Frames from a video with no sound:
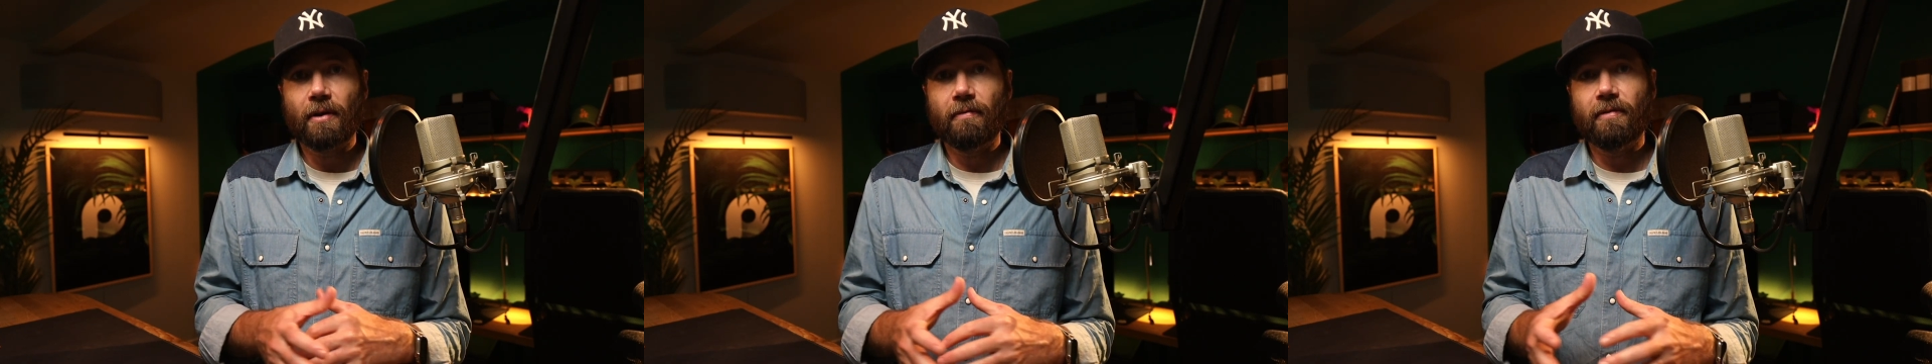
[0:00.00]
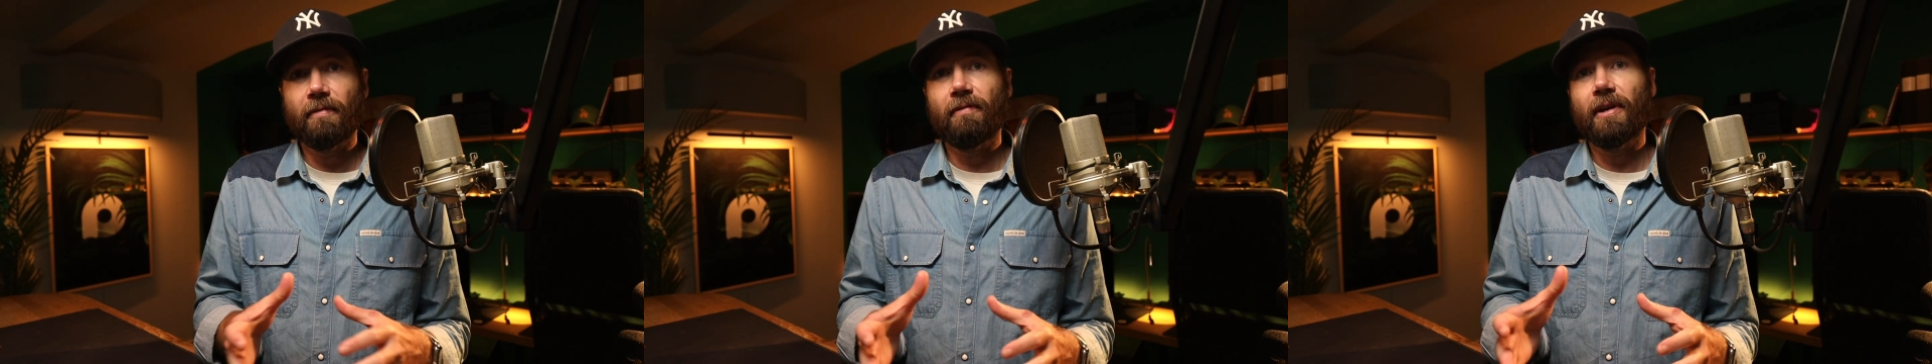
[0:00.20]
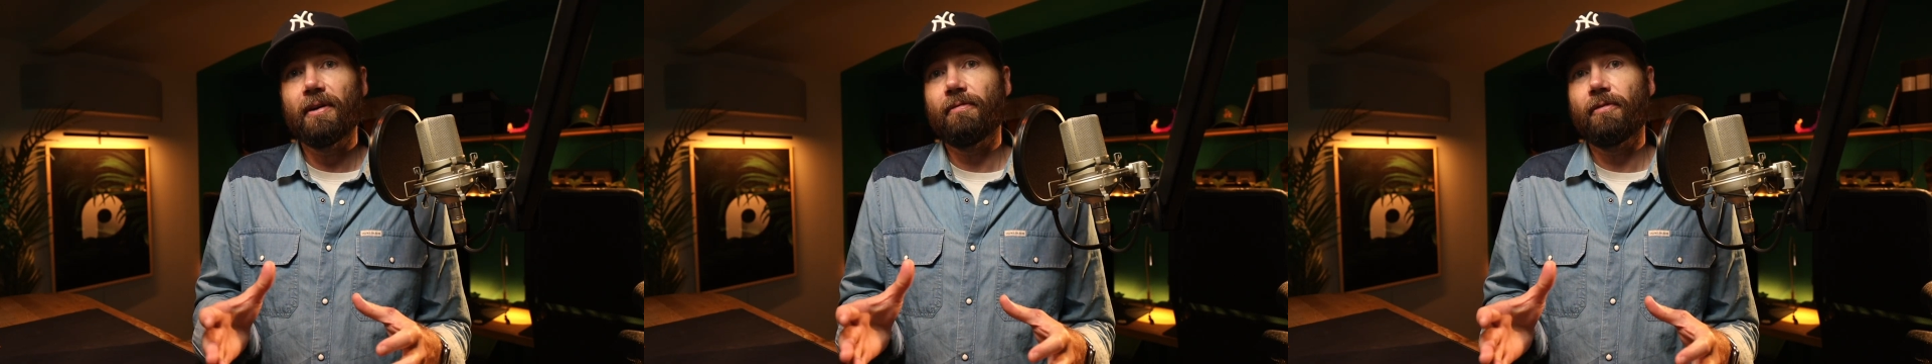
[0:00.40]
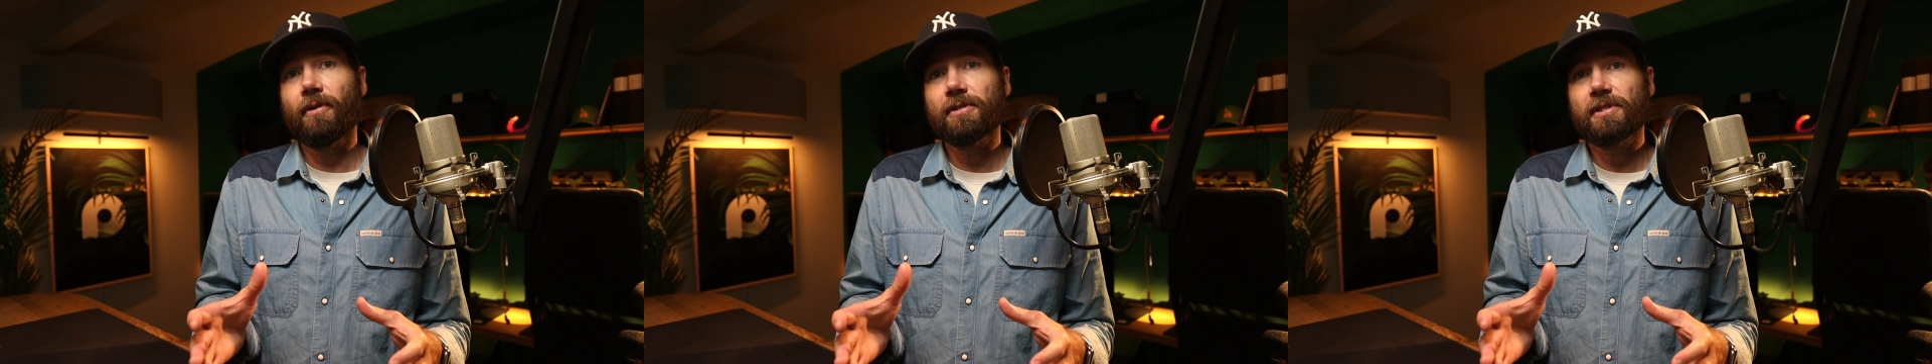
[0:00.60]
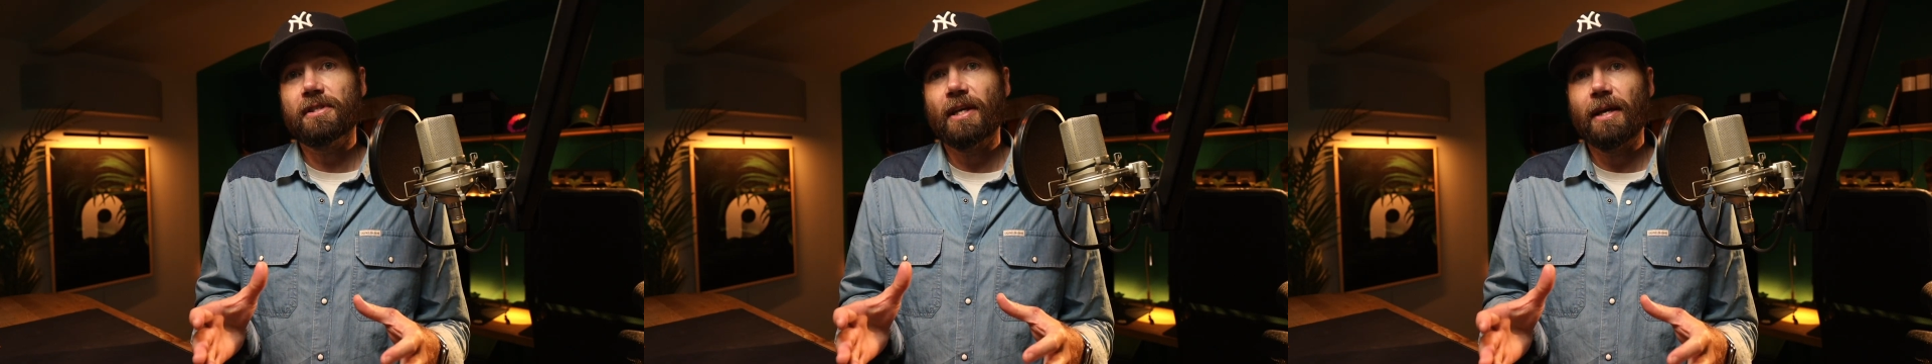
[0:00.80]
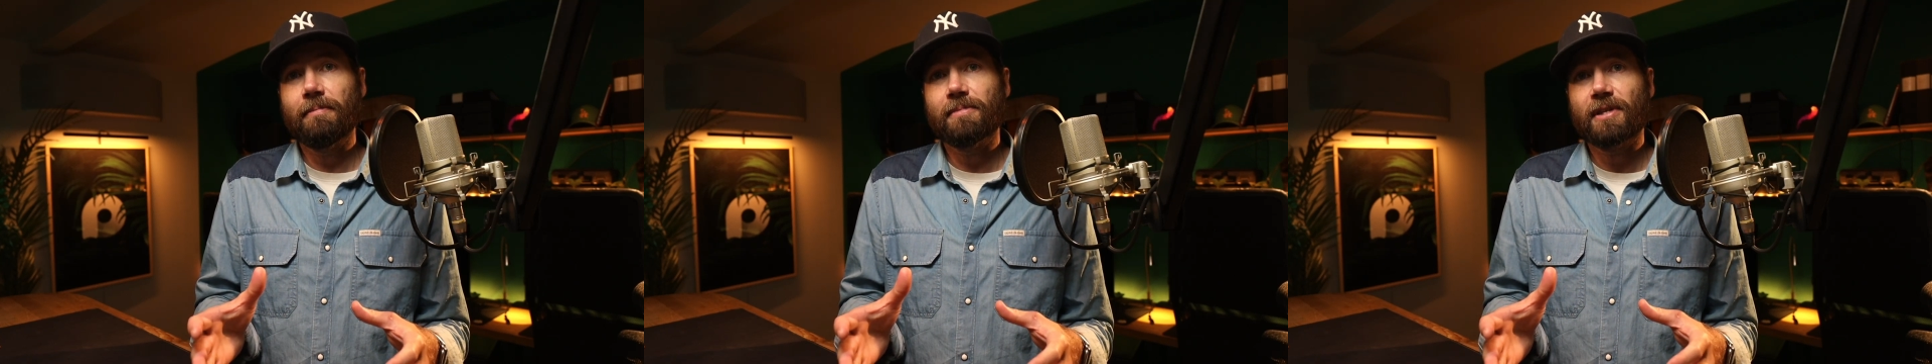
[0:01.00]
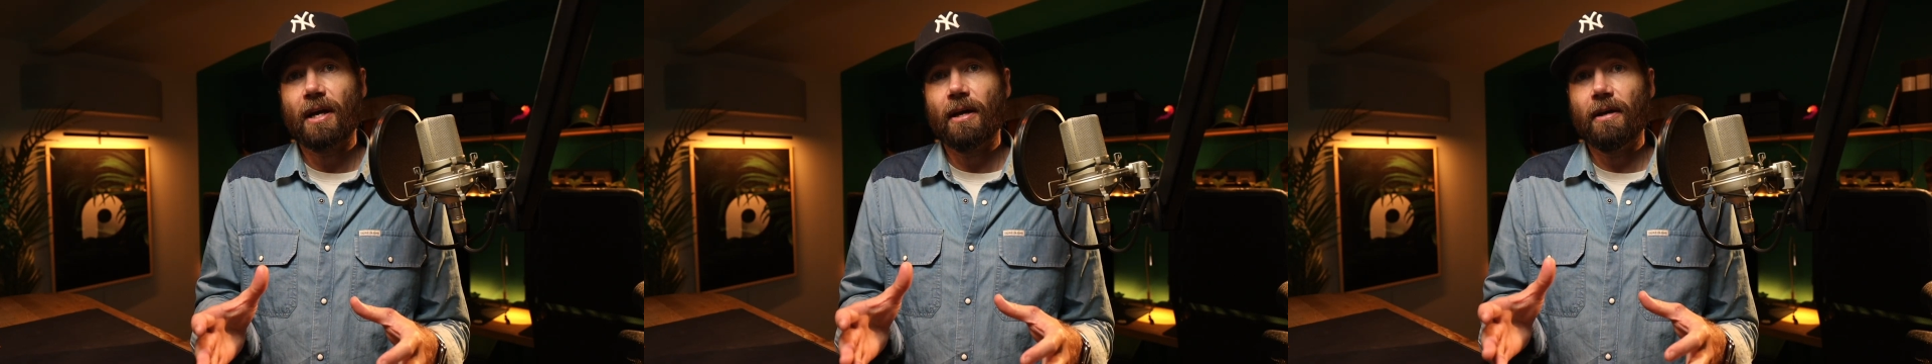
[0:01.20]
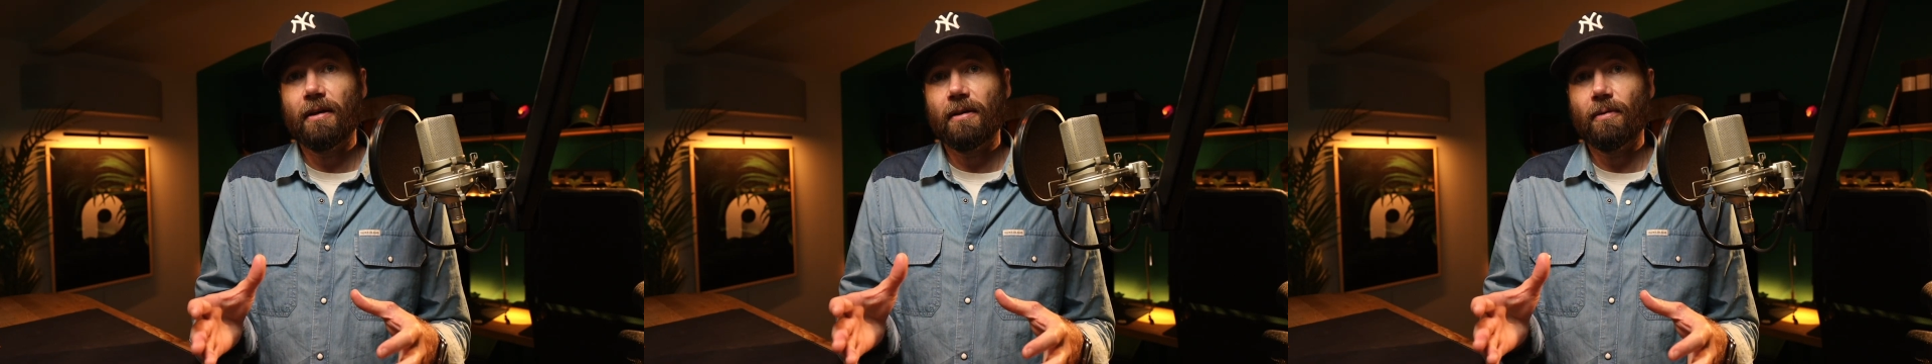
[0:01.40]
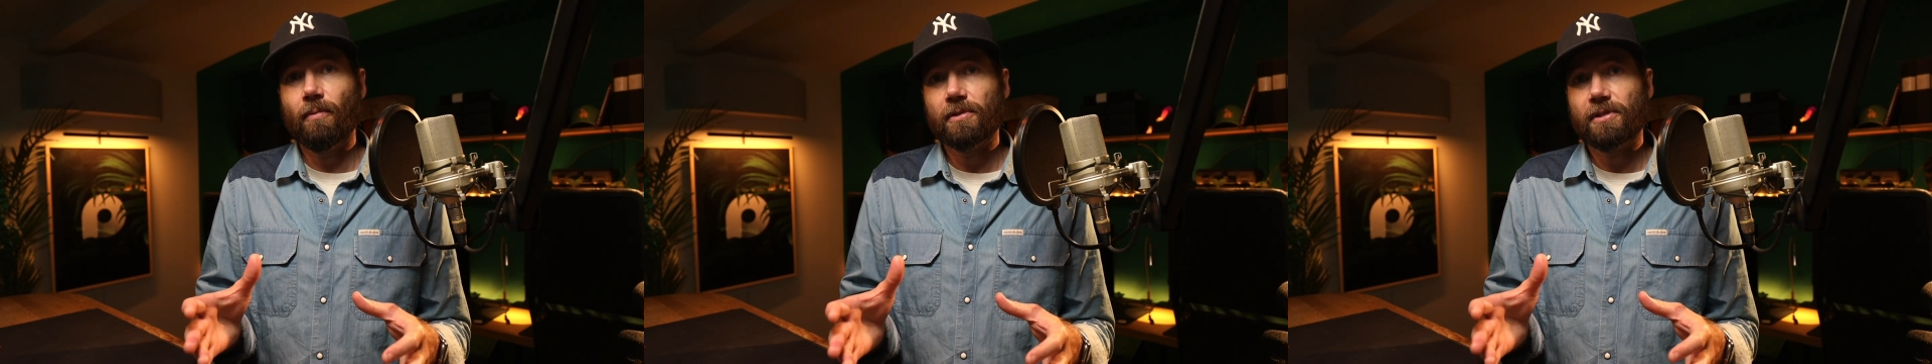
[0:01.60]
of the very first games I was